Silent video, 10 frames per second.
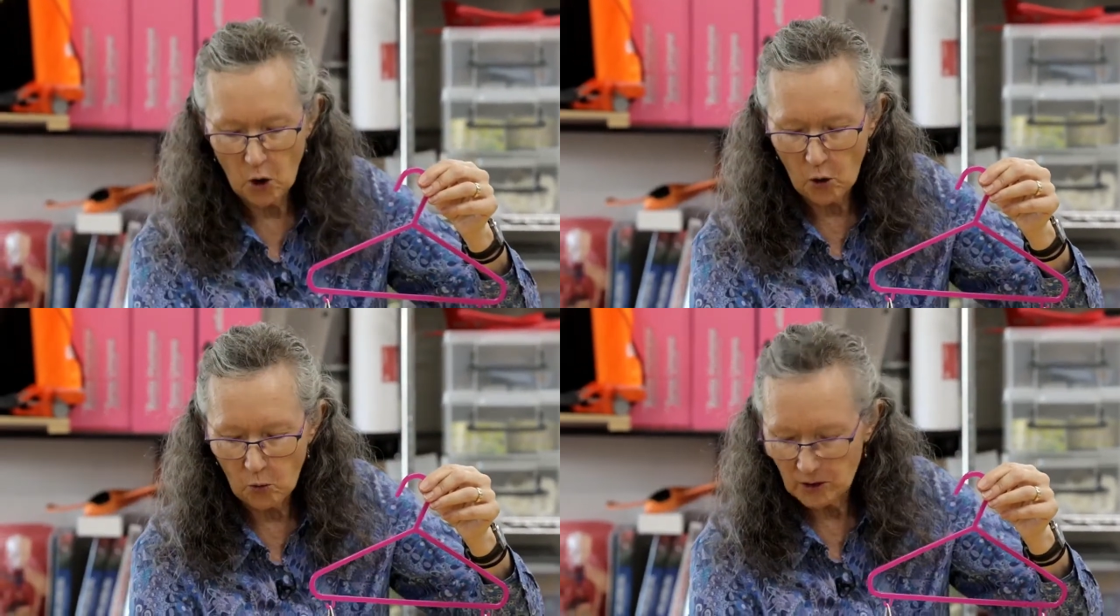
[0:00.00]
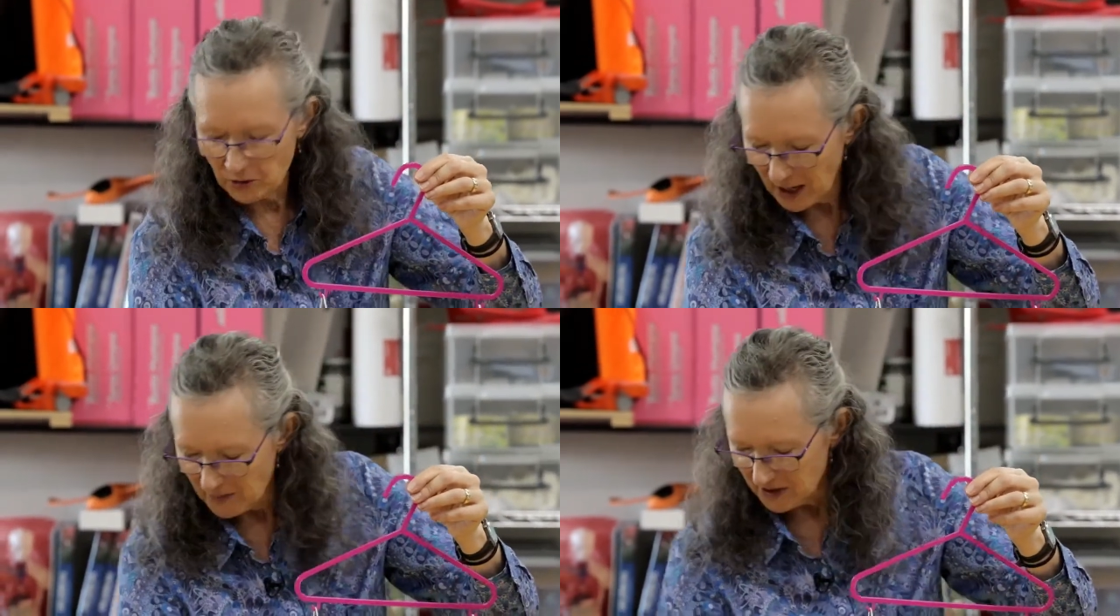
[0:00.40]
or
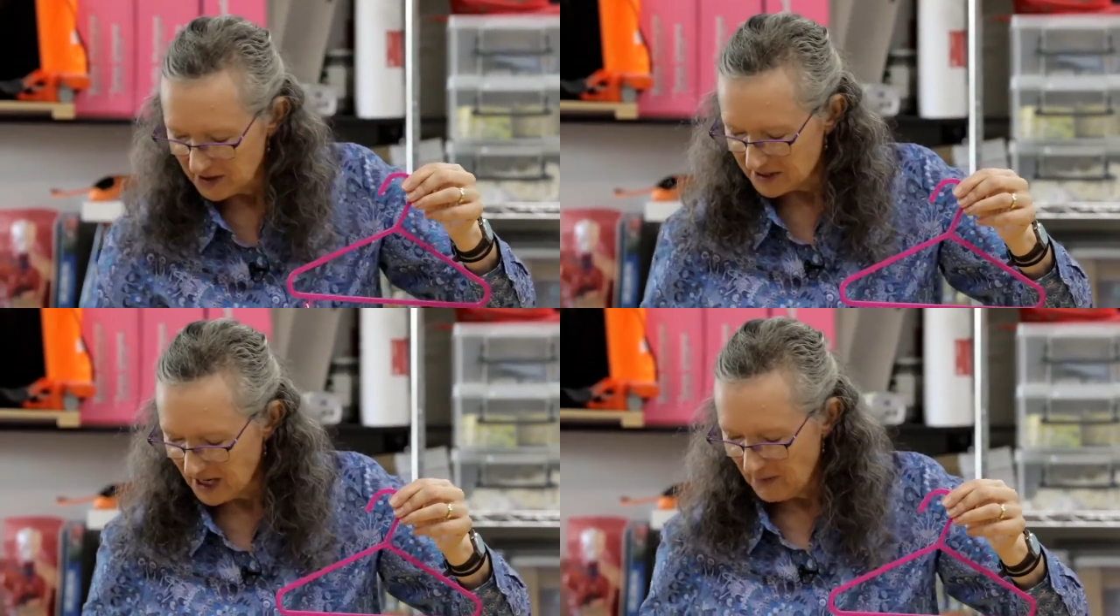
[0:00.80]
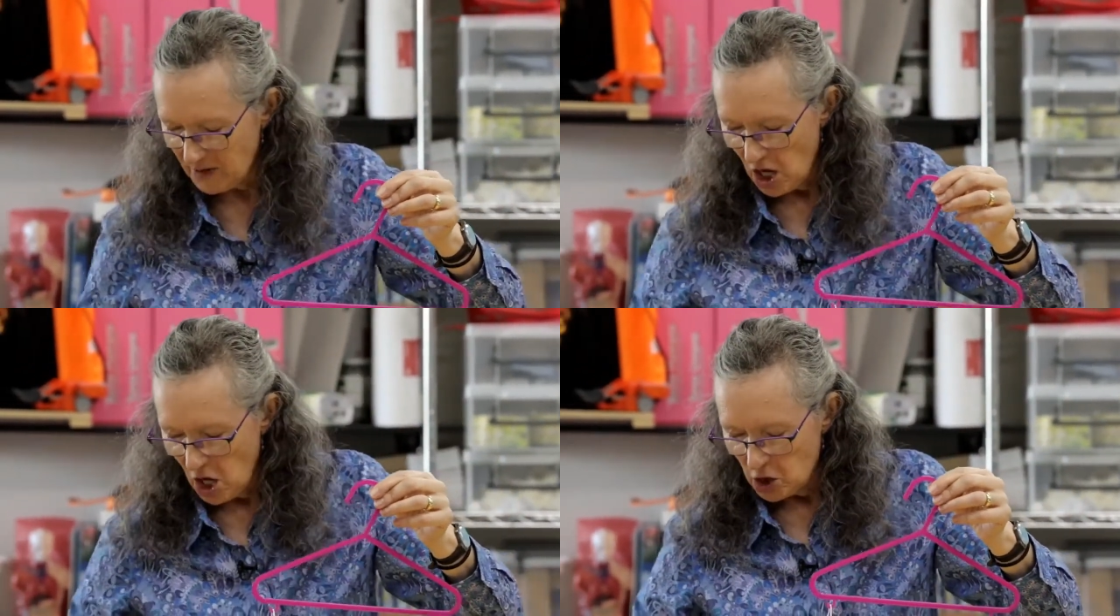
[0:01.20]
will they be the
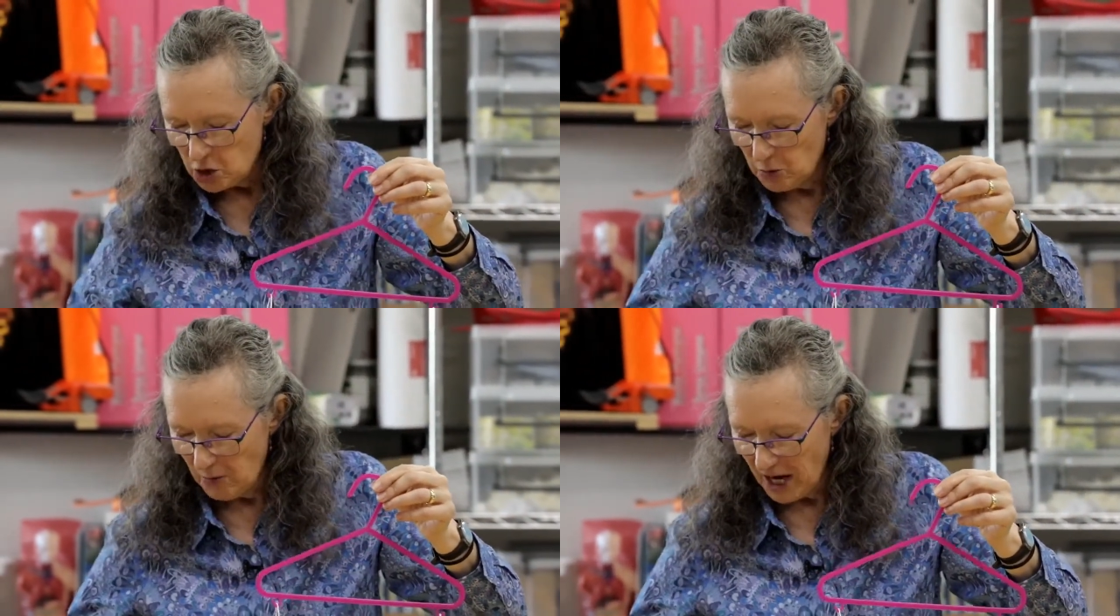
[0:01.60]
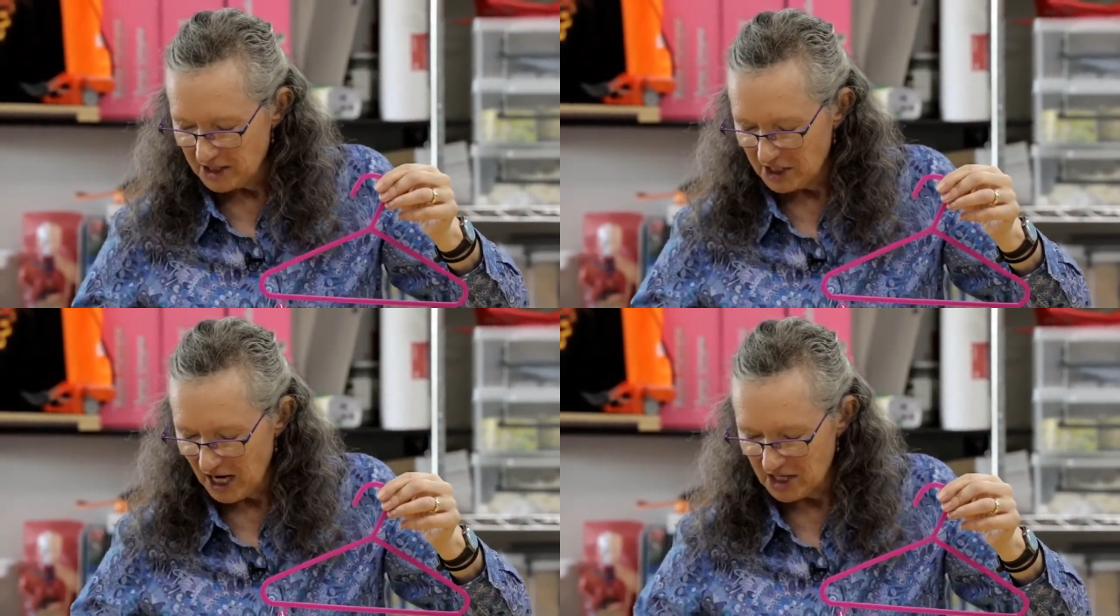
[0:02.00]
same? You
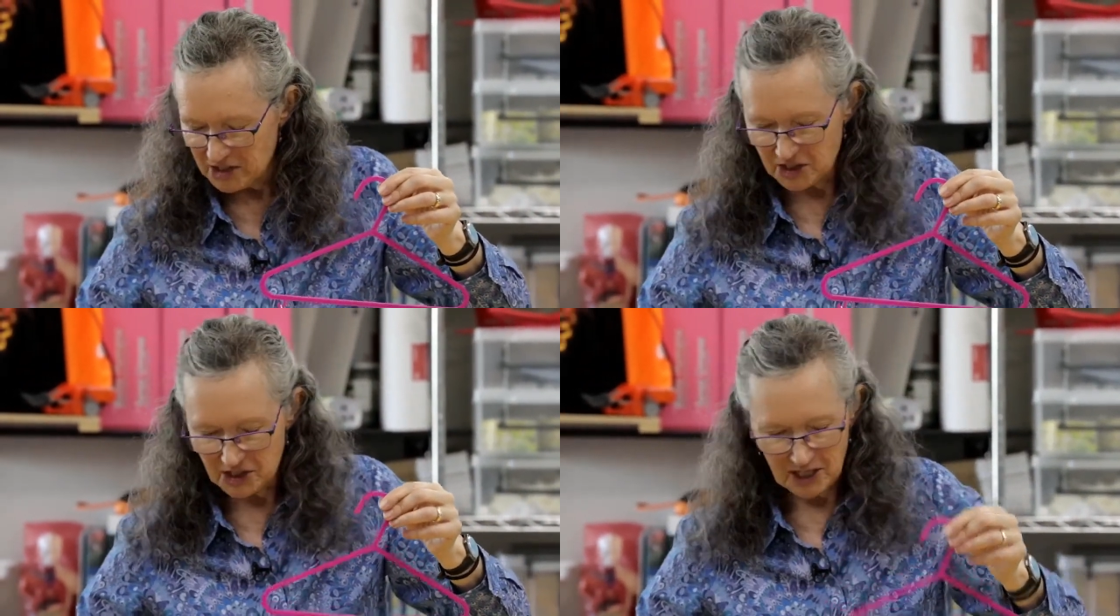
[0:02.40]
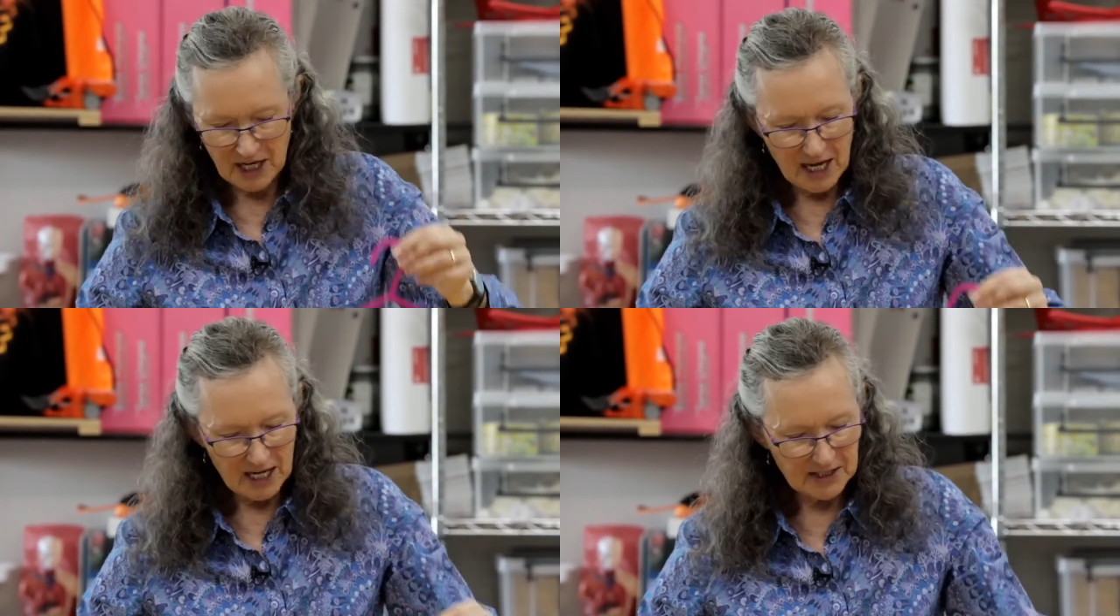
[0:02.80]
might test
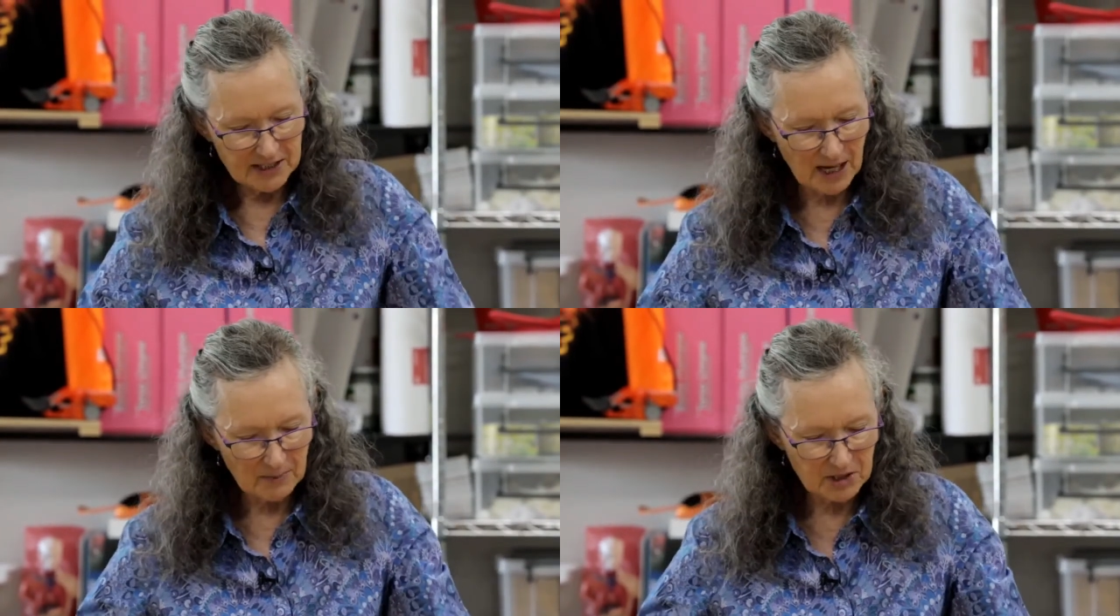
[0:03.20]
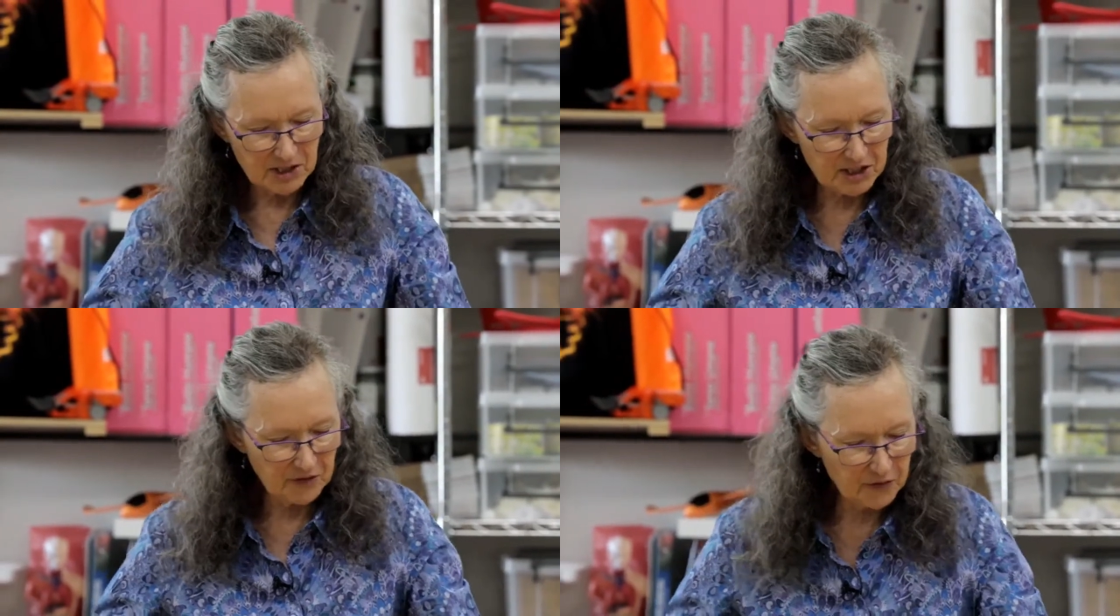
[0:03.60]
some
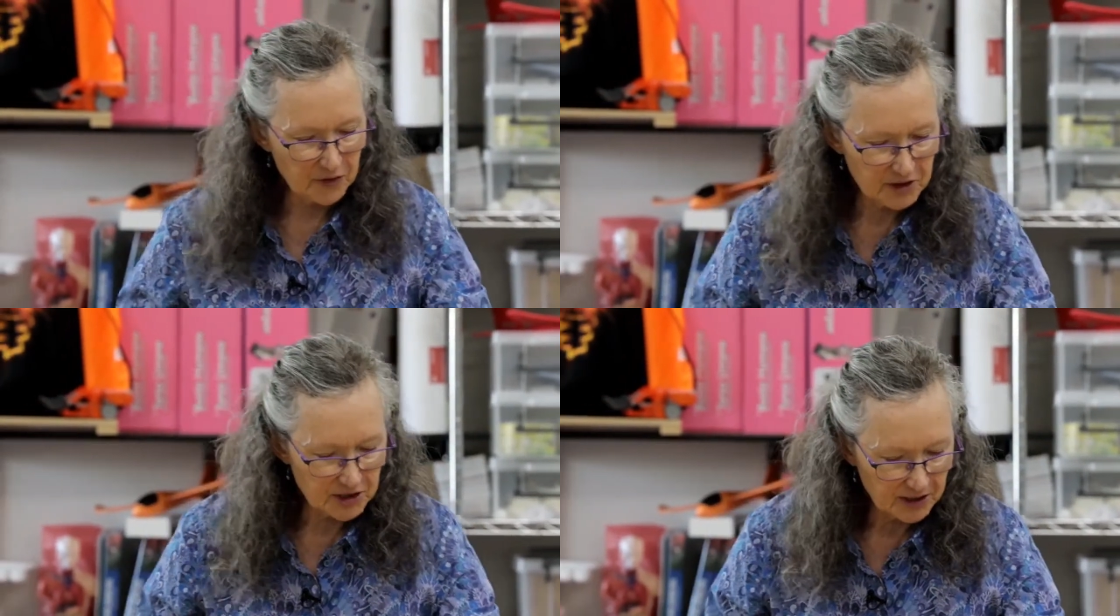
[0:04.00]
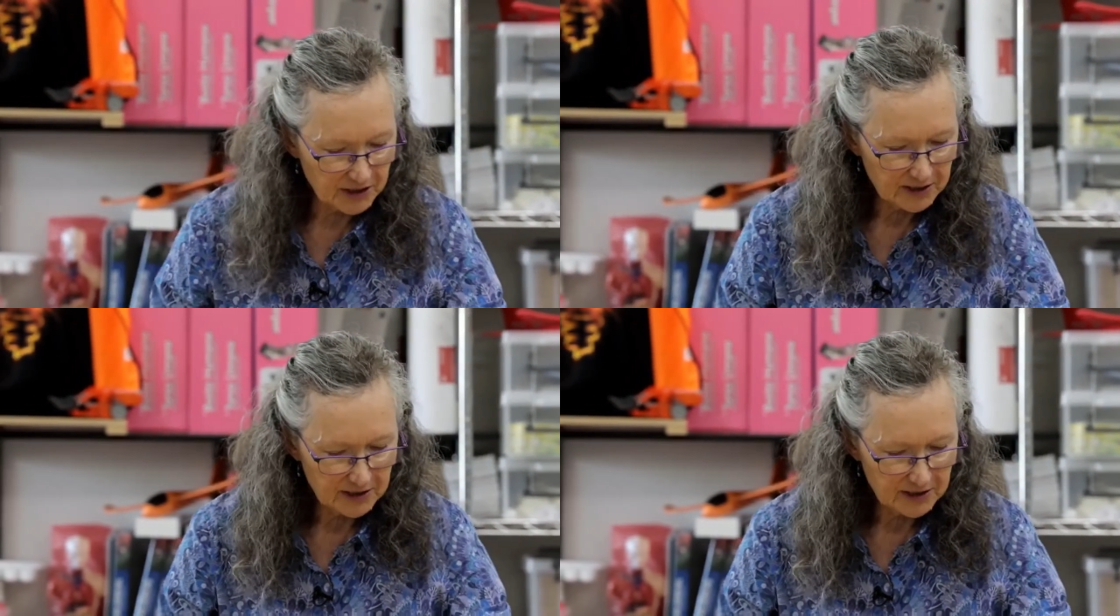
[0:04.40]
different